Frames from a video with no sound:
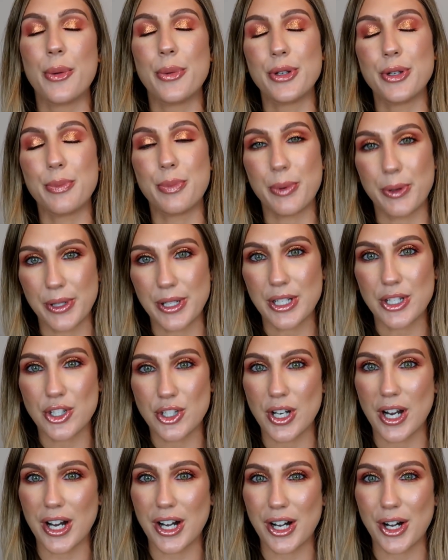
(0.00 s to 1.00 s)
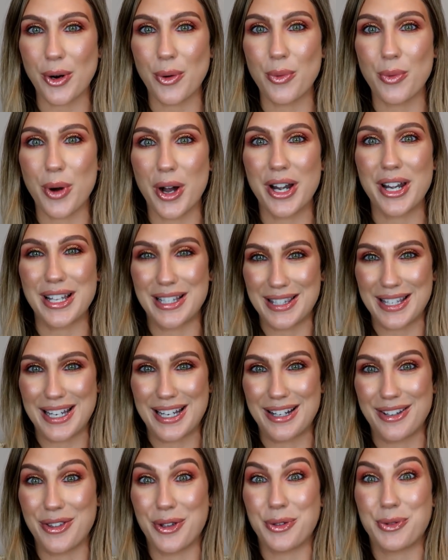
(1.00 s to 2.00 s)
will you please share what is
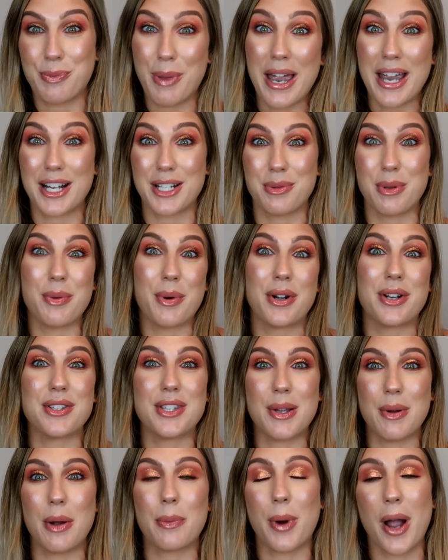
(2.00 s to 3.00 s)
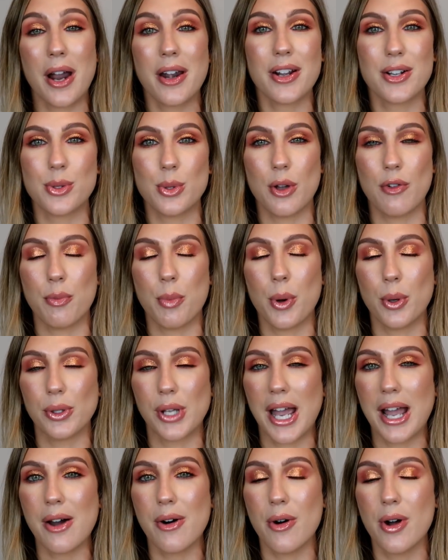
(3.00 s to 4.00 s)
in those bags? We want to see what products you have pulled
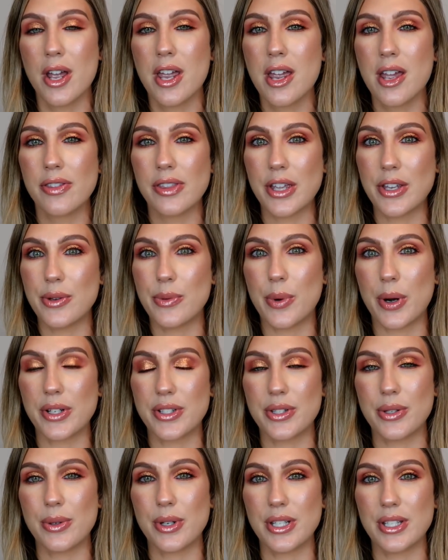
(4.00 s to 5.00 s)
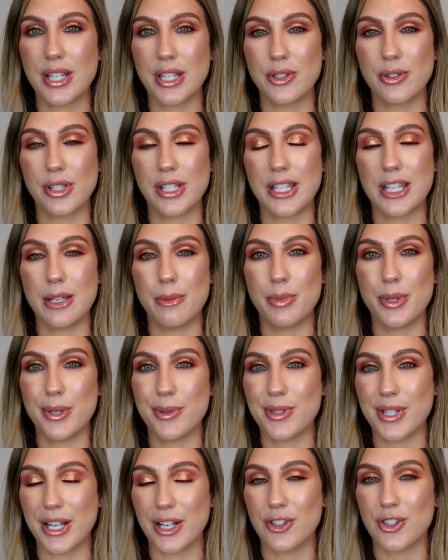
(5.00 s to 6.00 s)
out that you want to continually keep
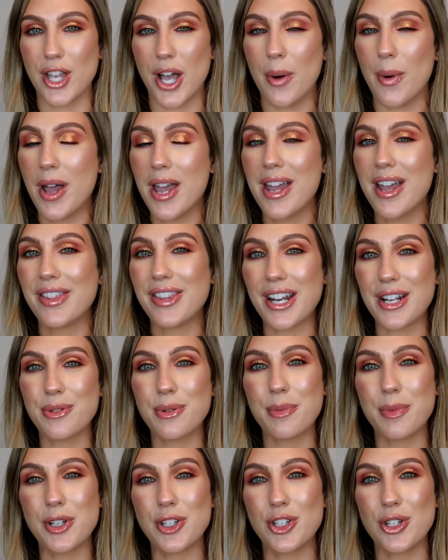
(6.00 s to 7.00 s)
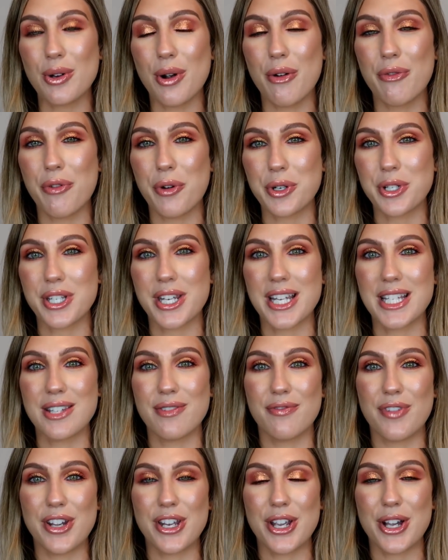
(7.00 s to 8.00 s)
using. So that is what I'm going to do for today's
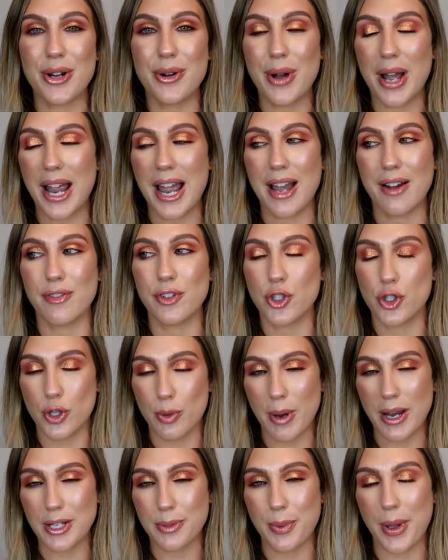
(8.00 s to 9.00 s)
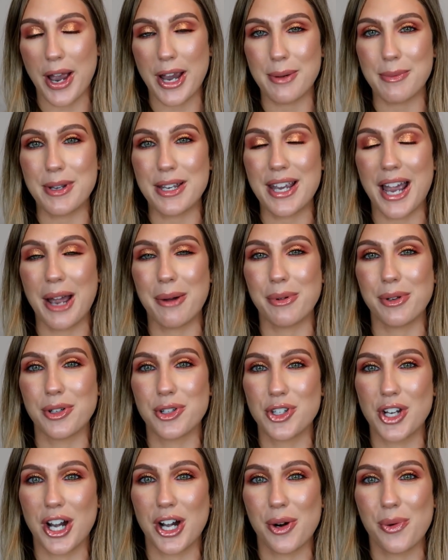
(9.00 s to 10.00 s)
video. I have two bags behind me. I will
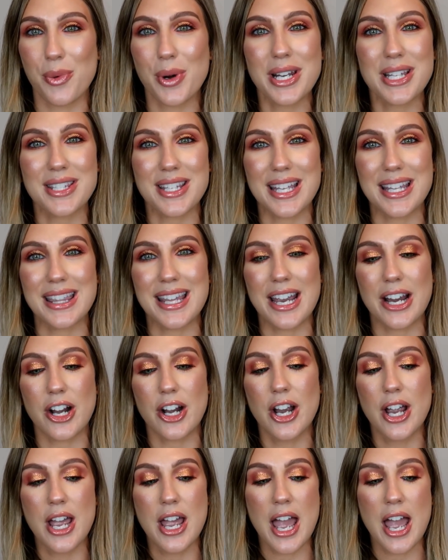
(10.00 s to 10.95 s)
share what is in there,